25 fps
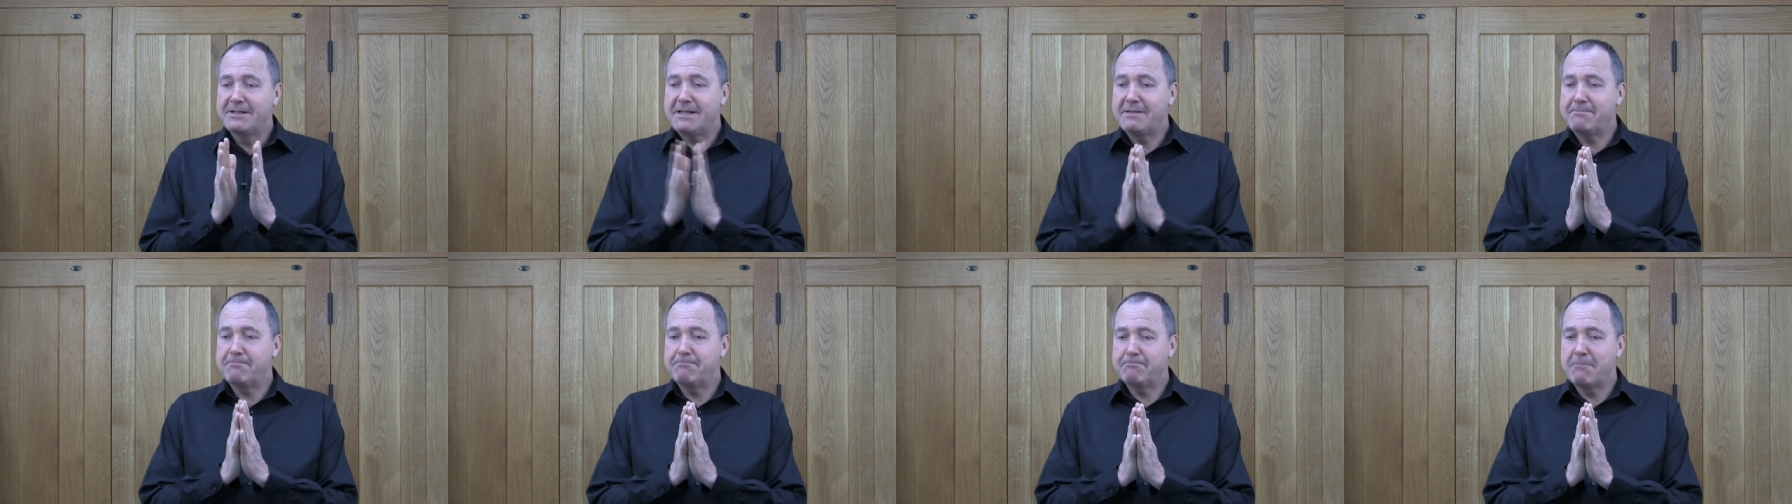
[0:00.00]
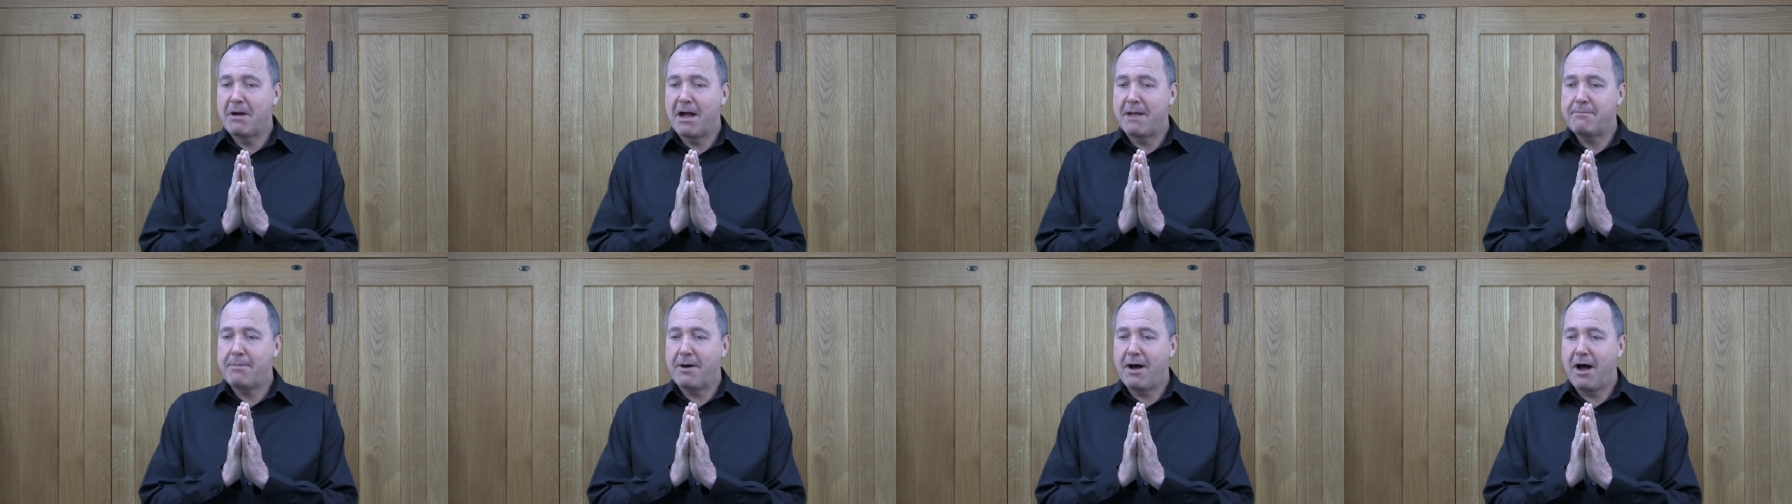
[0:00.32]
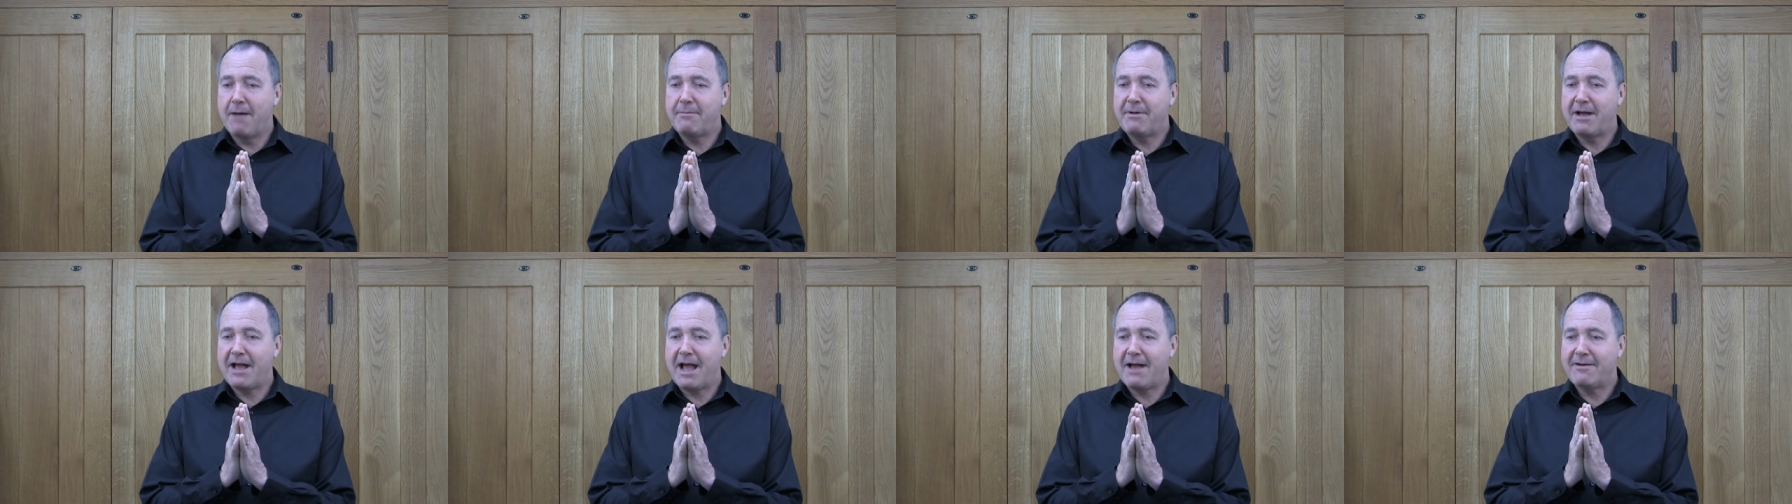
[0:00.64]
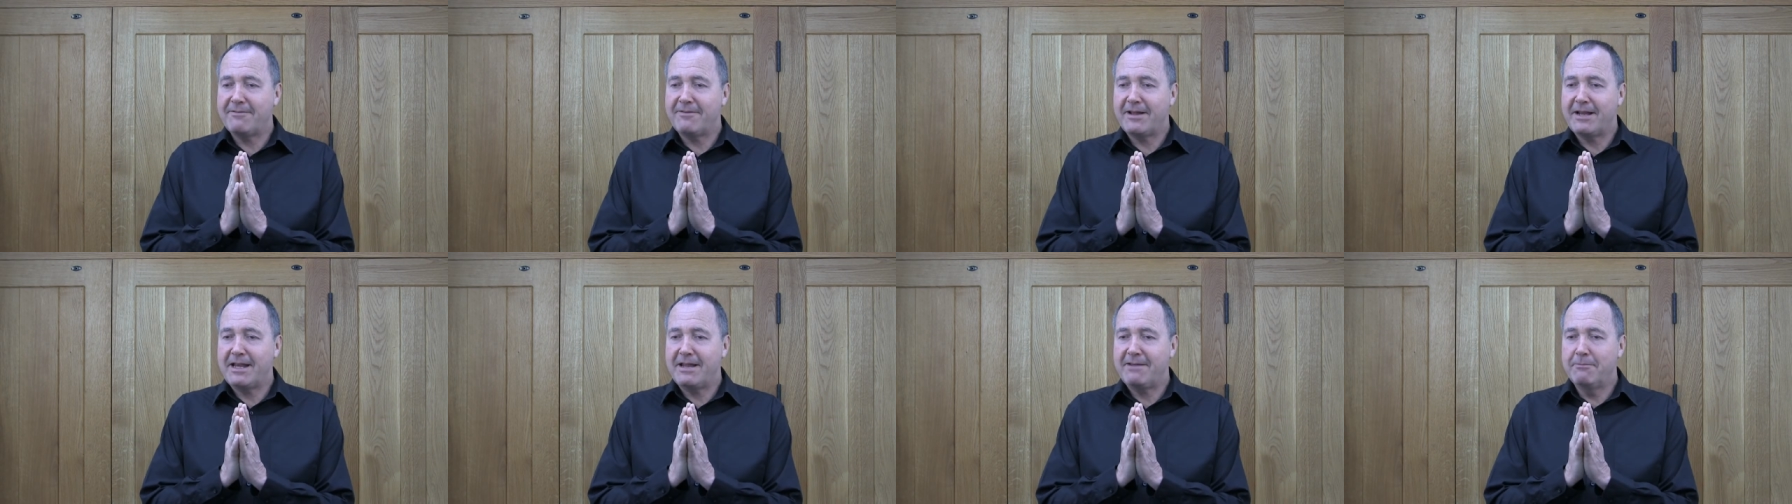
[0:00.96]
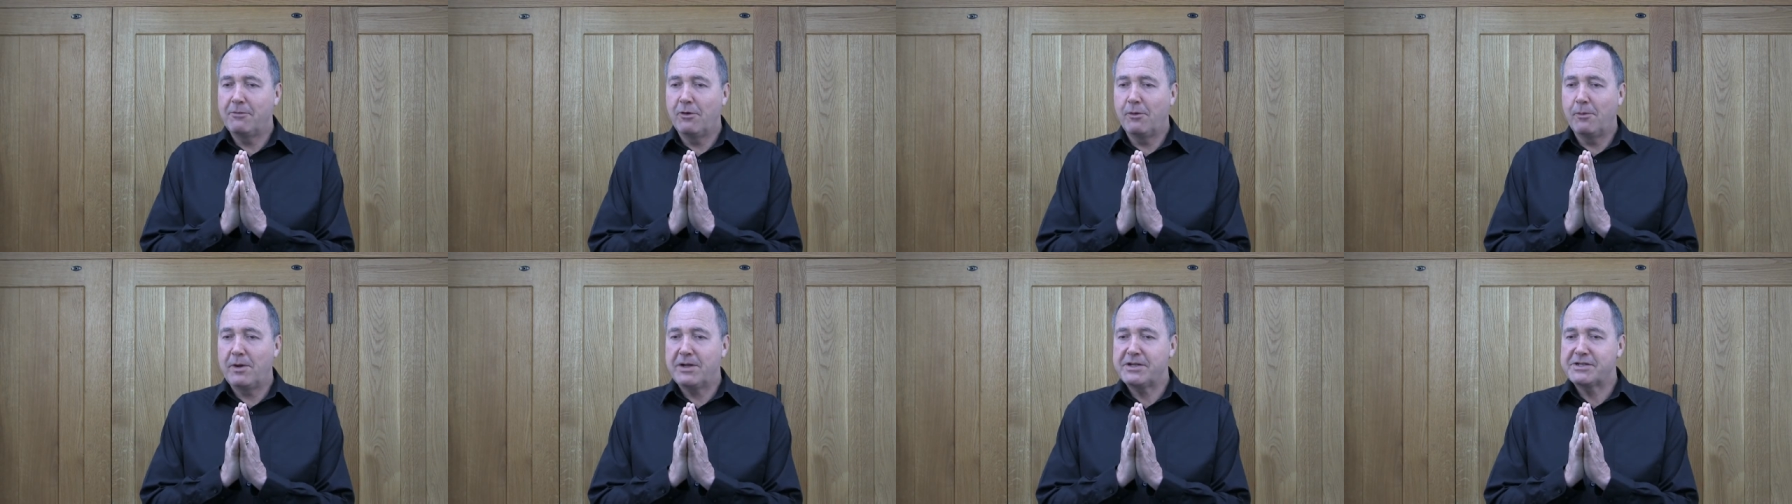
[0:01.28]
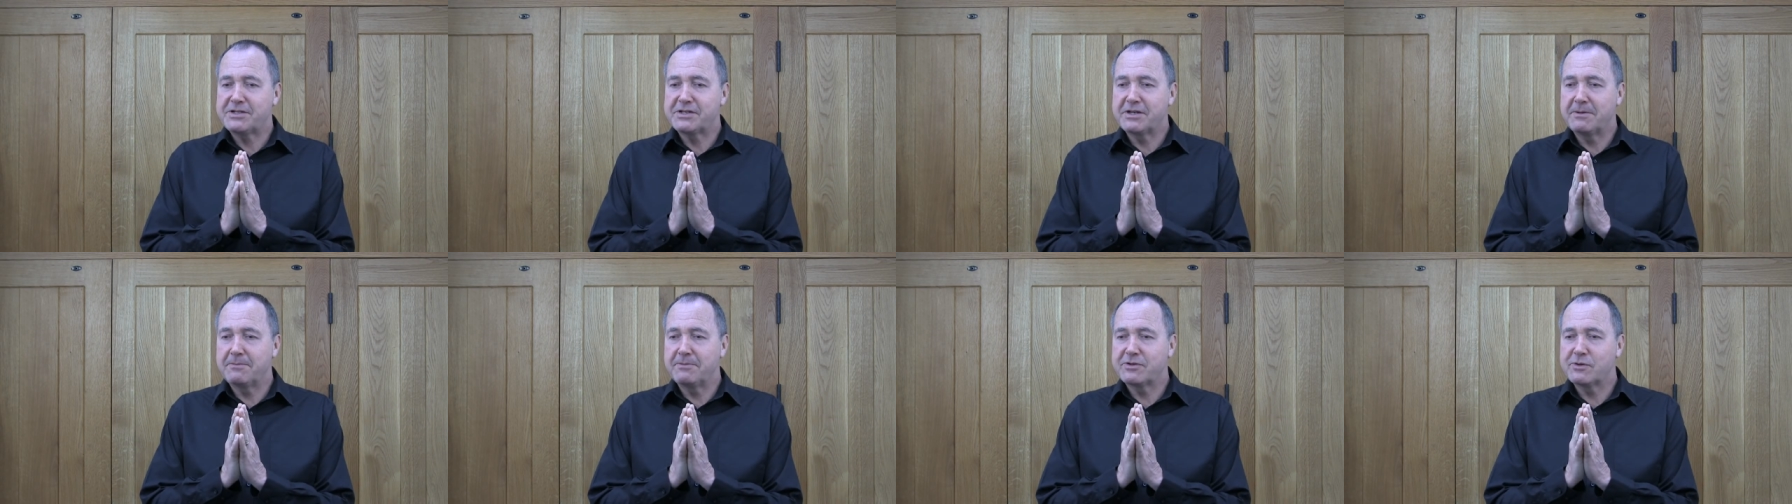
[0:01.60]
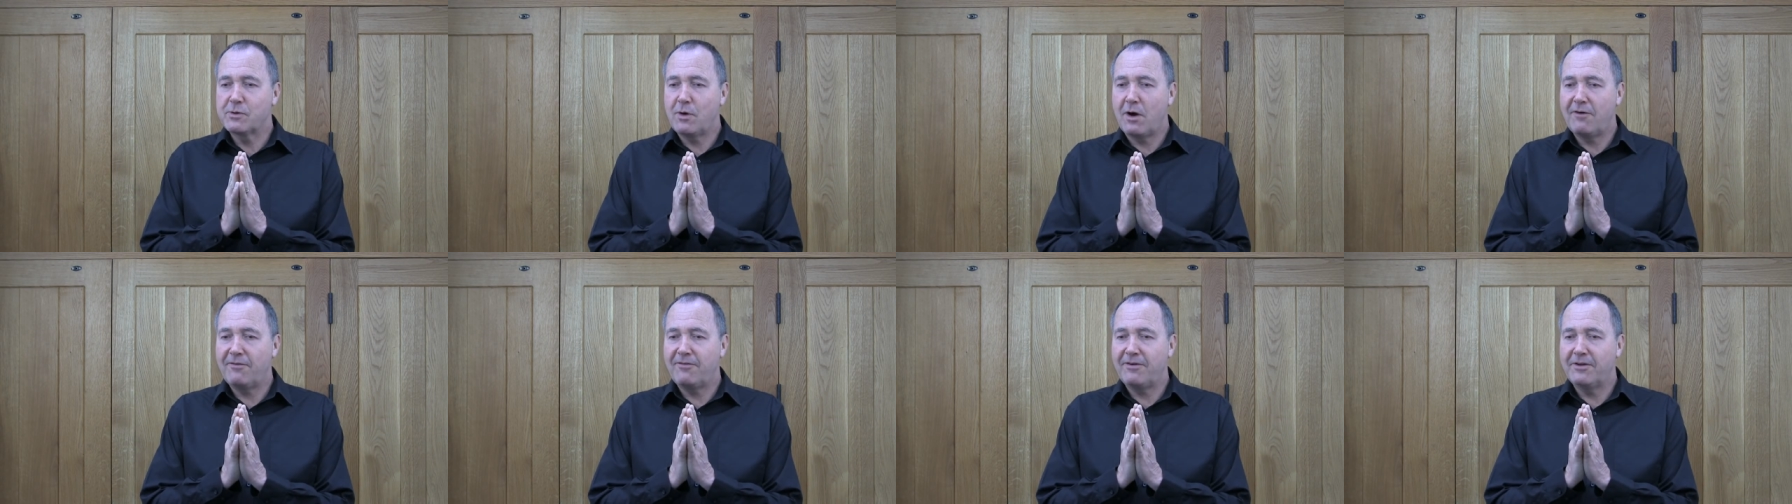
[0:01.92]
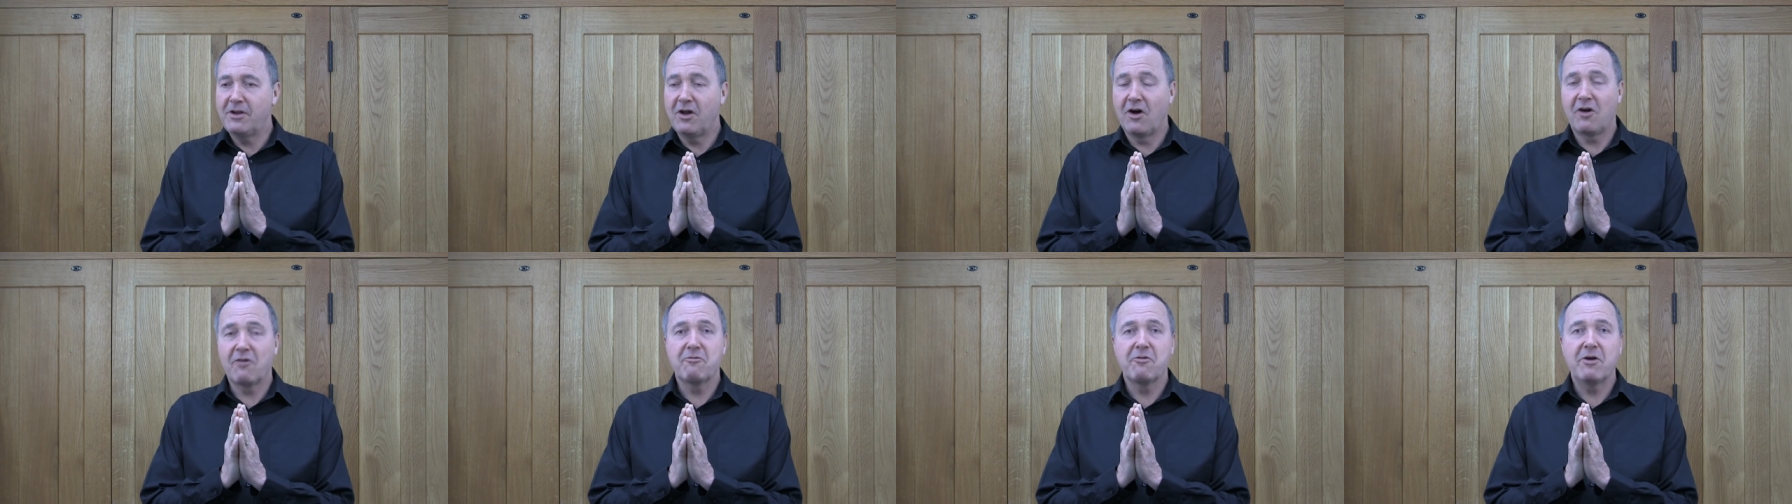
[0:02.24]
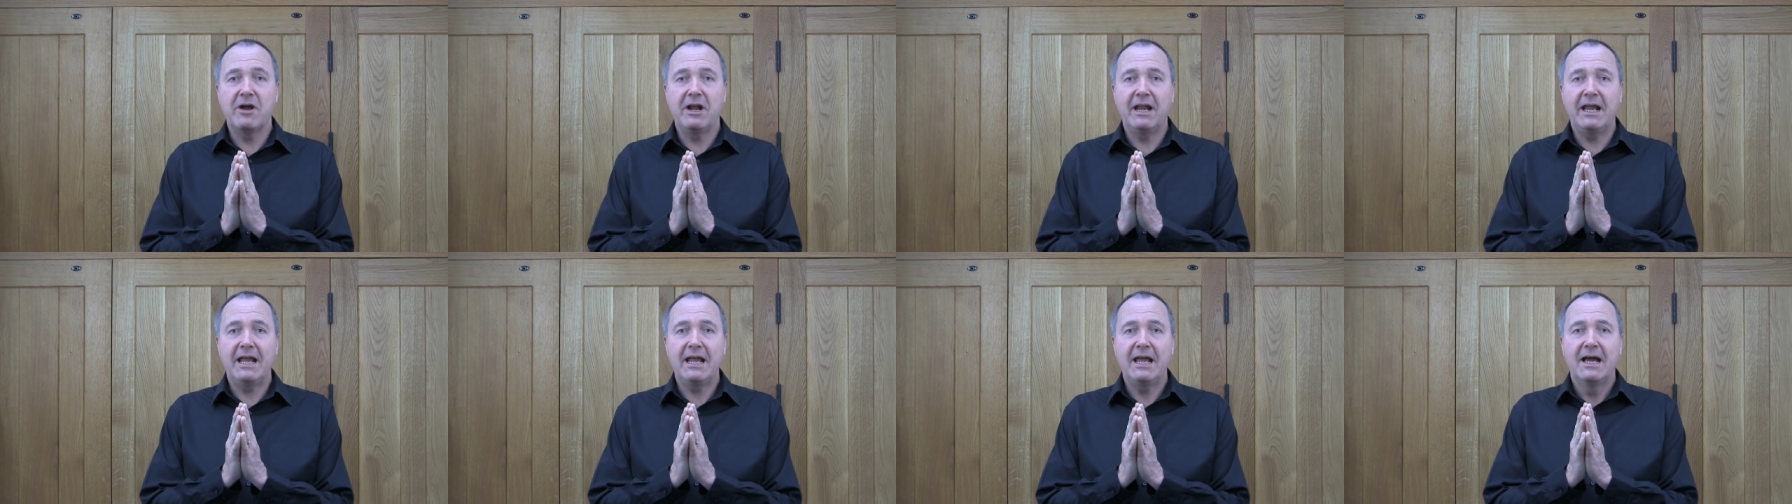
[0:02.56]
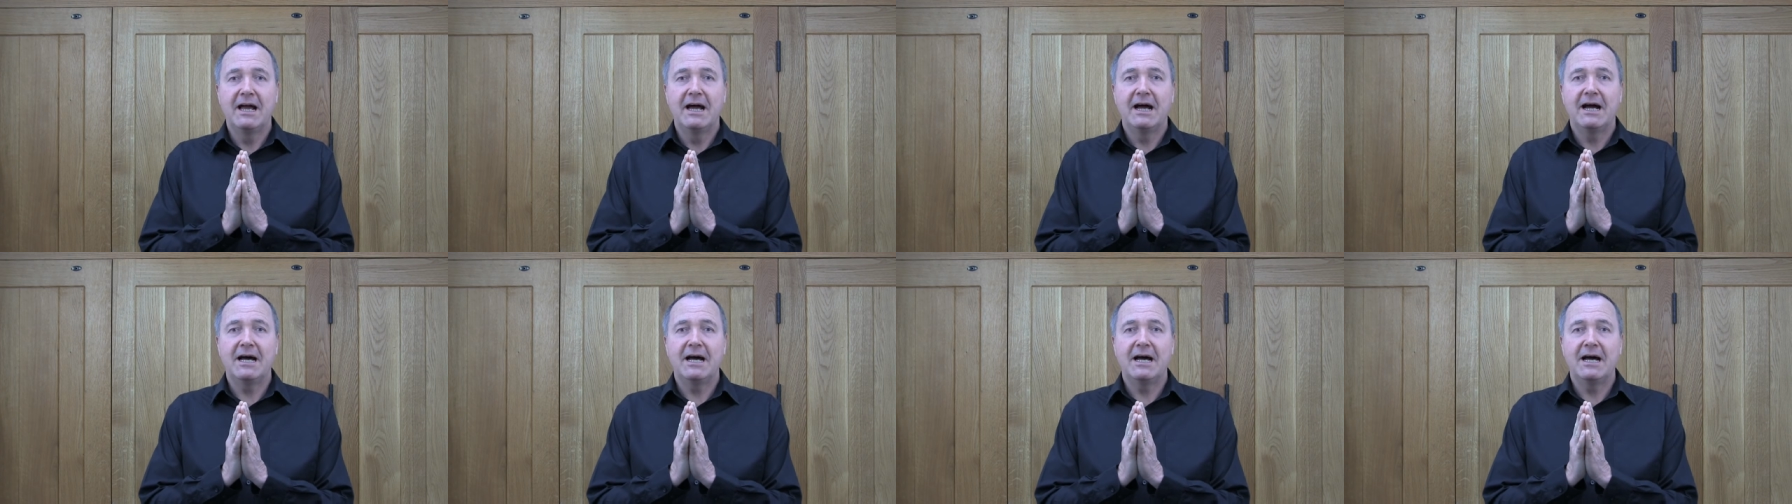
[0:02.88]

Did my barber have any more wisdom to offer? Not really.